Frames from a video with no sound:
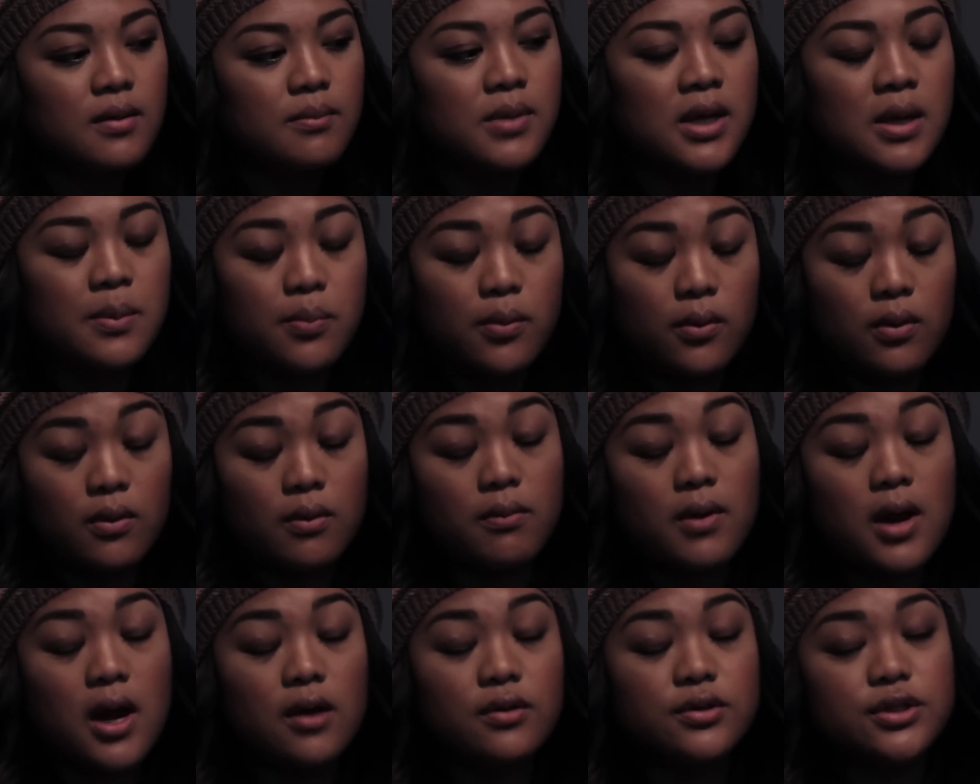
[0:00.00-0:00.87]
people
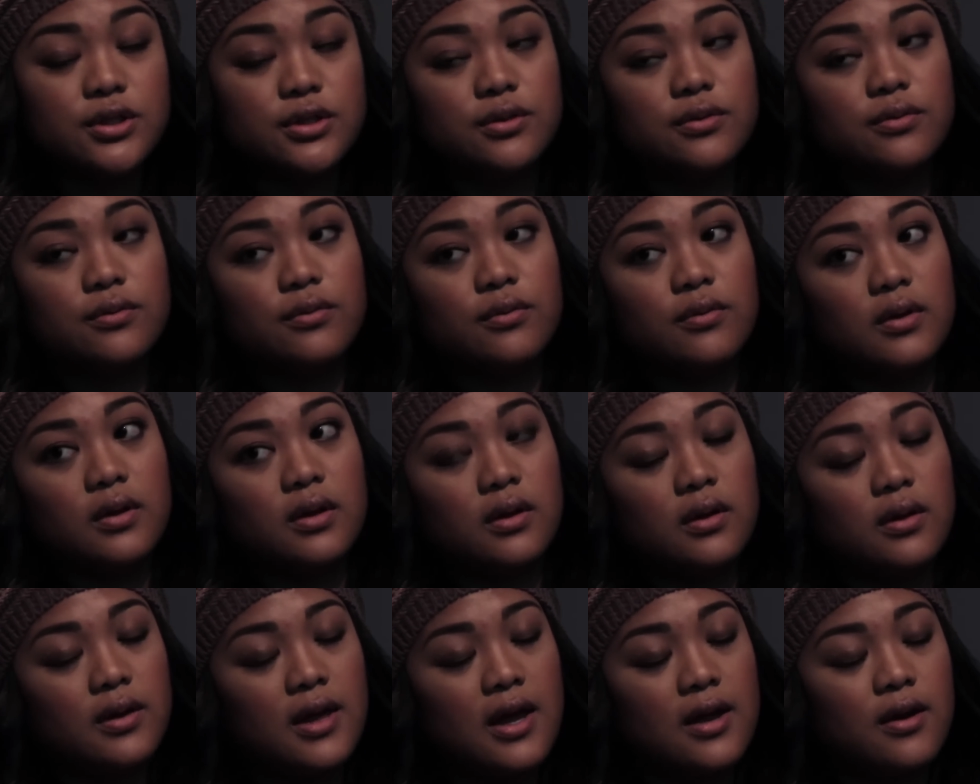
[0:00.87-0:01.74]
around you
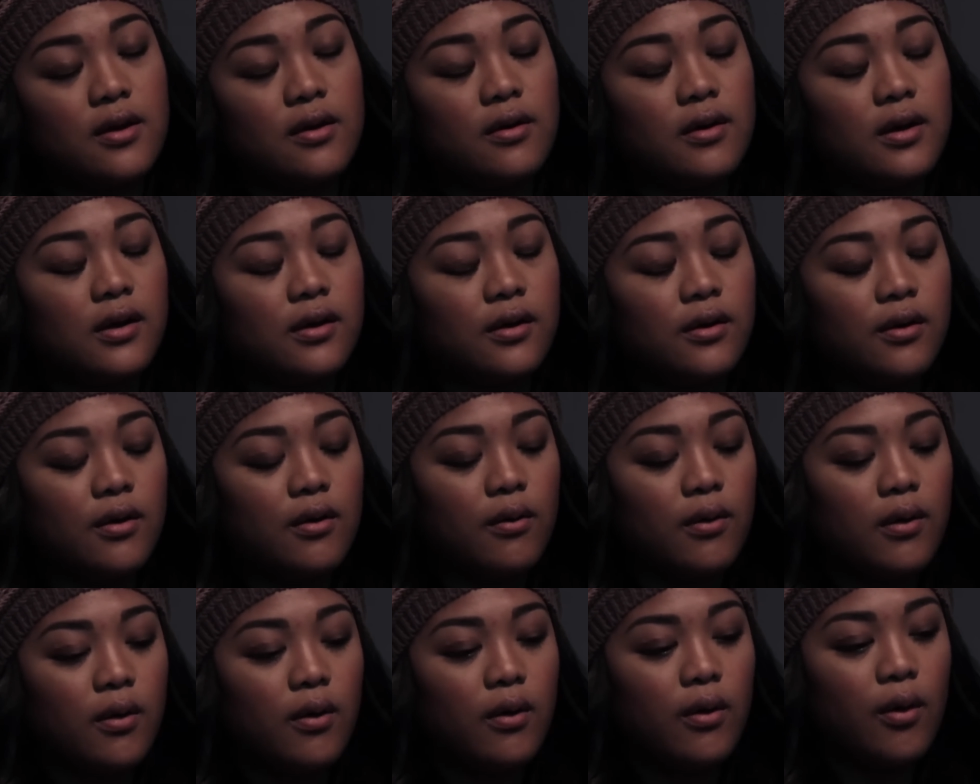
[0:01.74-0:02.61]
that are, you
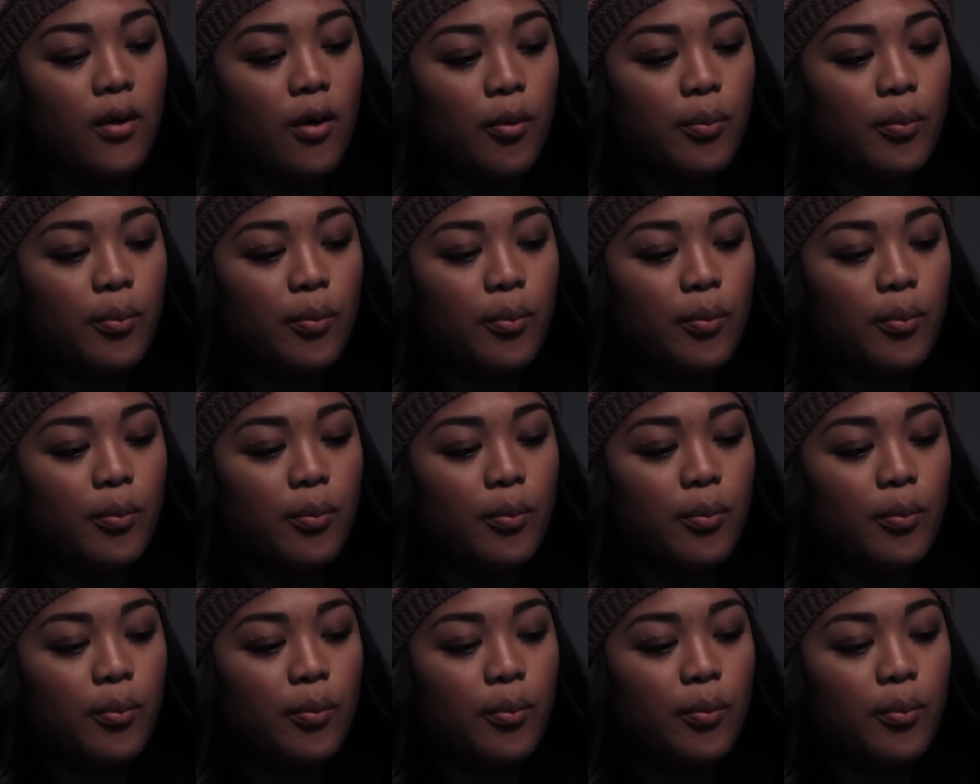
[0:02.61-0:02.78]
know,